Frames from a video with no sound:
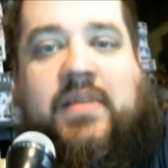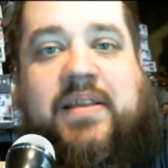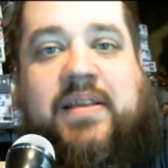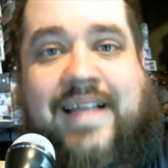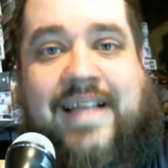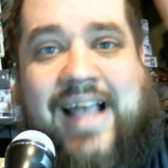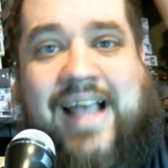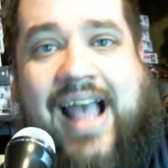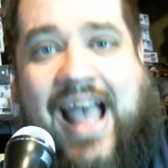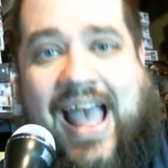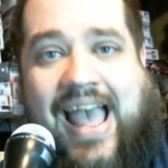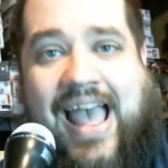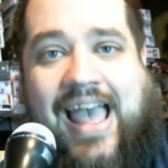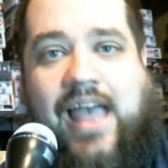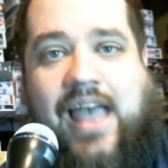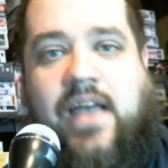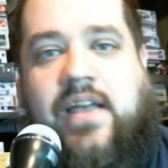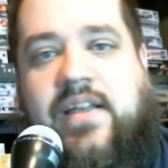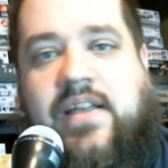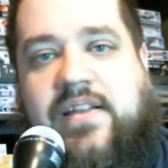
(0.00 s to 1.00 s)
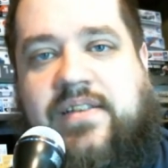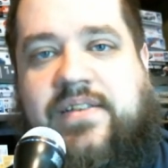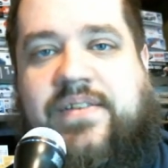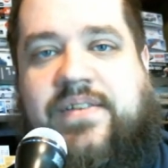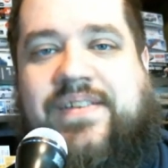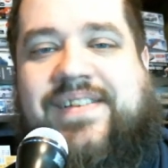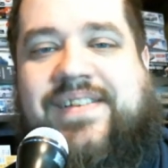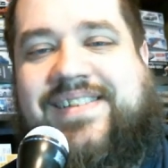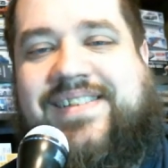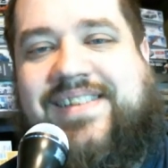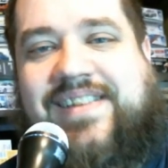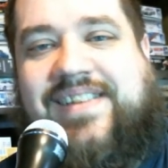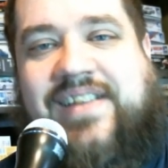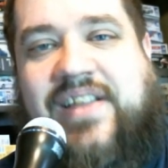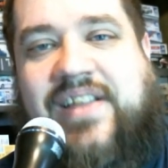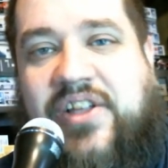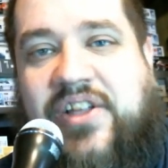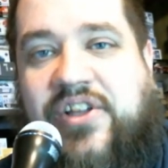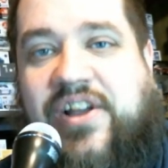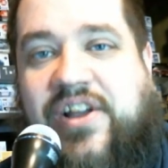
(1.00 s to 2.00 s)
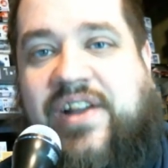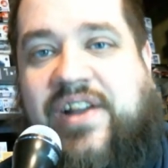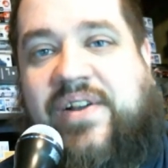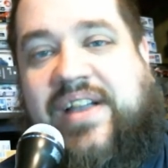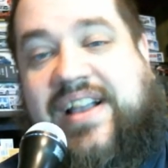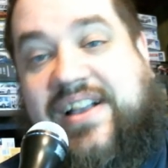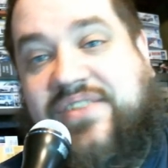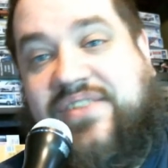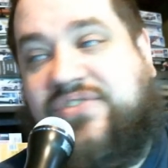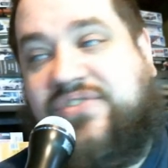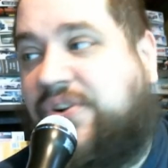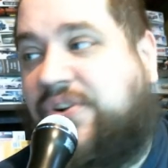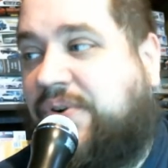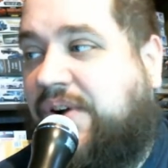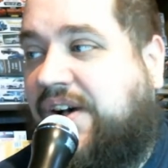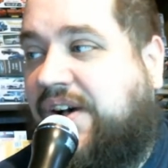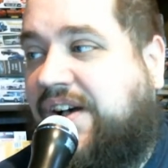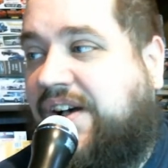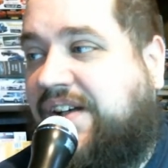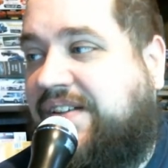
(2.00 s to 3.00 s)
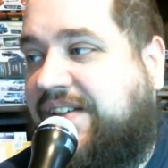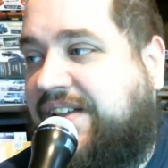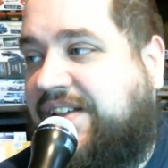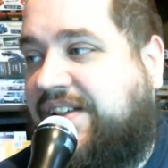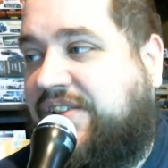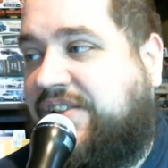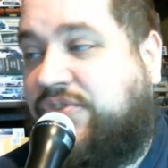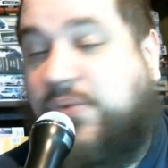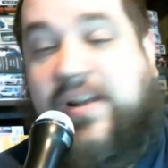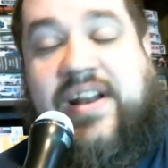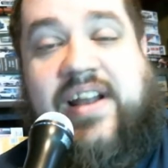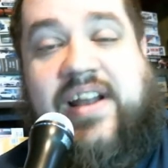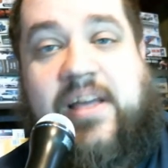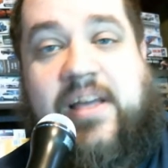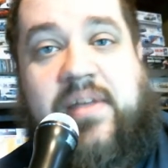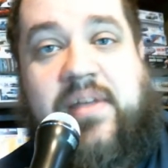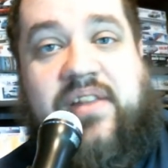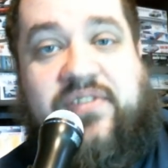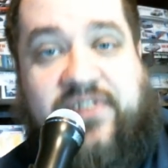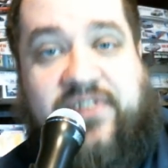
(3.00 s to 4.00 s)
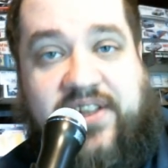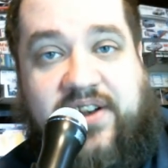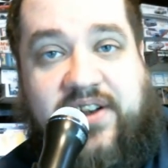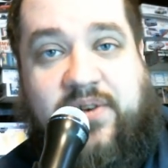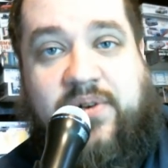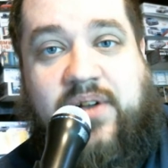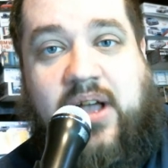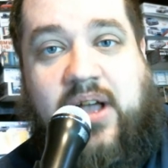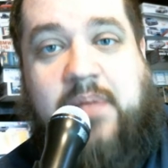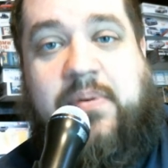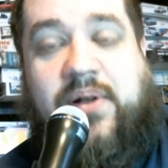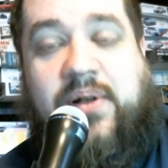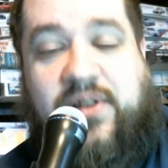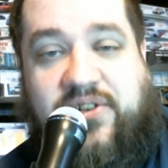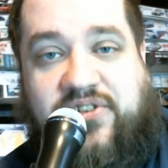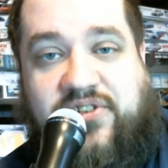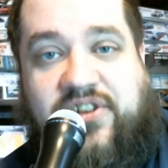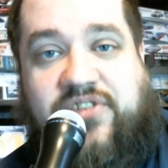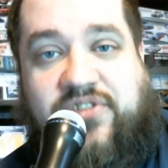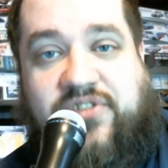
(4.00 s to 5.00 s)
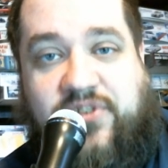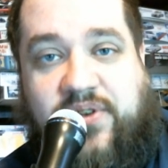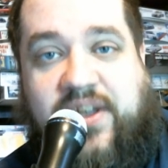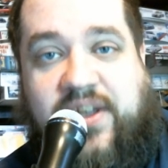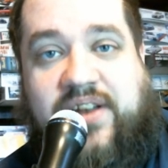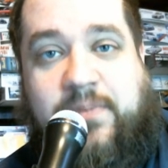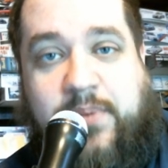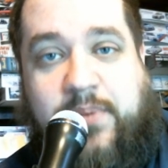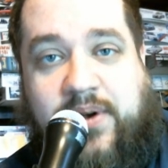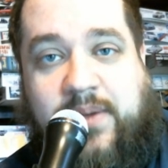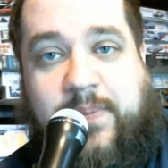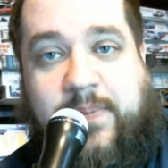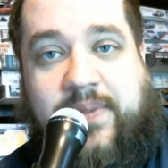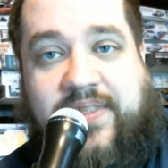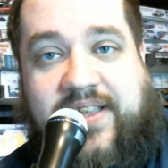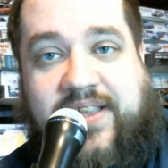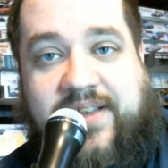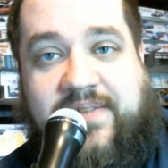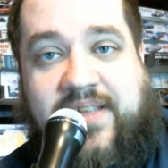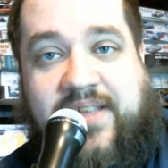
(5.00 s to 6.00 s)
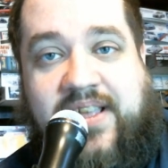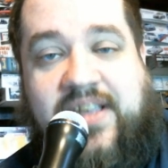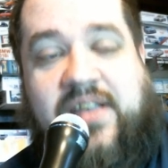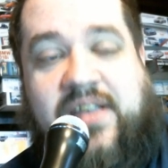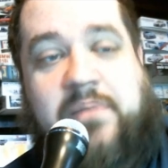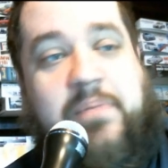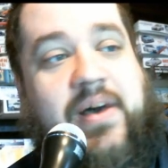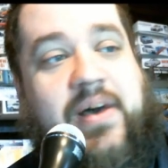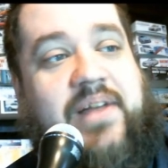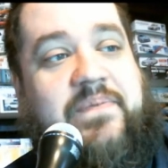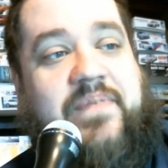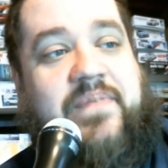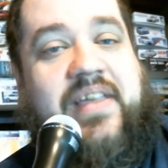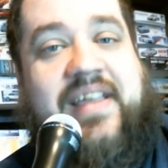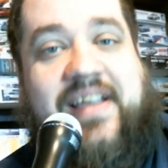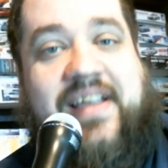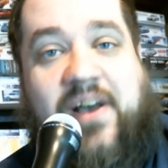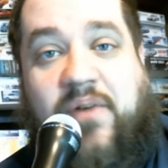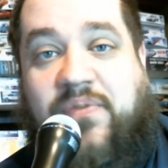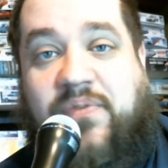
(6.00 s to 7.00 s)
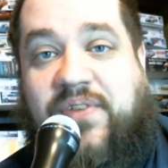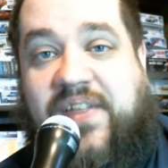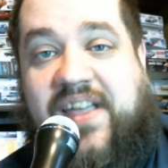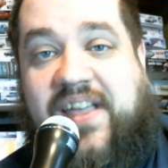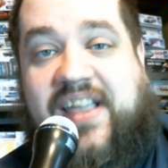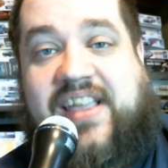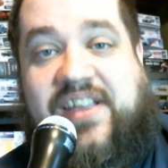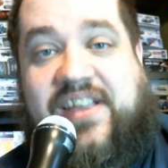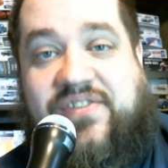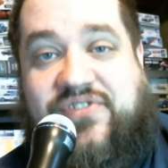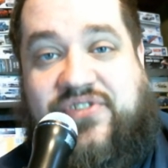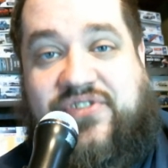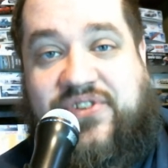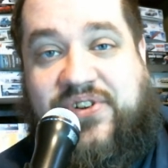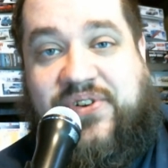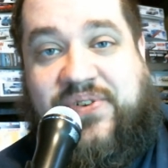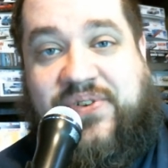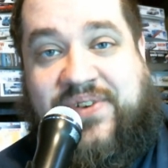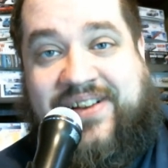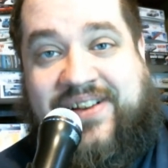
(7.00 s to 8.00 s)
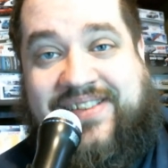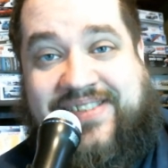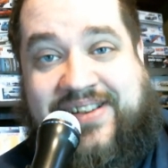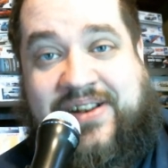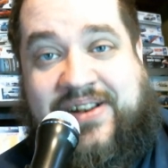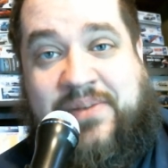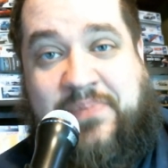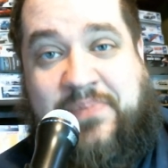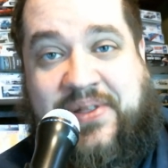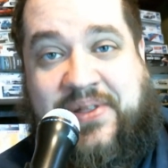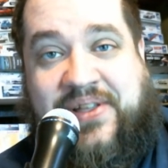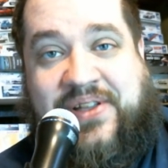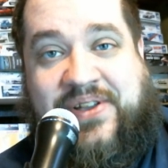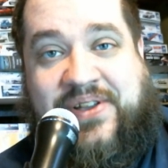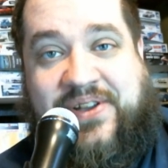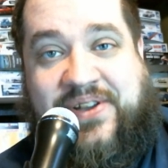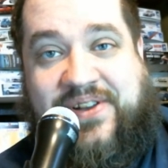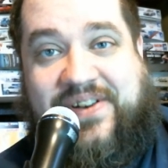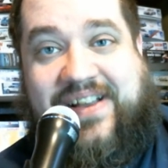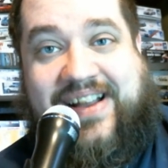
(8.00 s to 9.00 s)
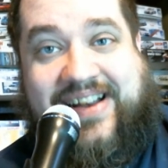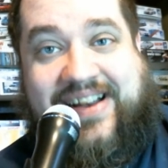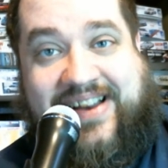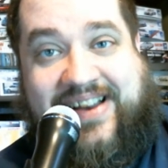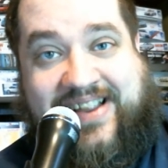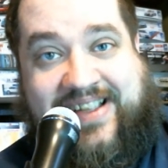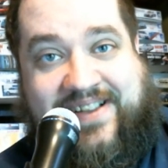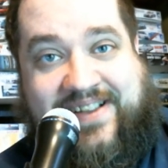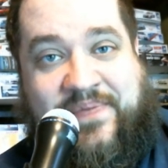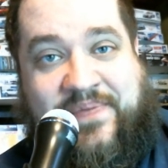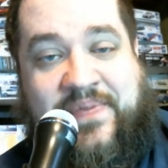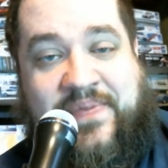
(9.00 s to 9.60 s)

Ah! All right, guys, so 29 minutes later, I apologize that you had to put up with that. But hopefully that gives you a reasonably good idea.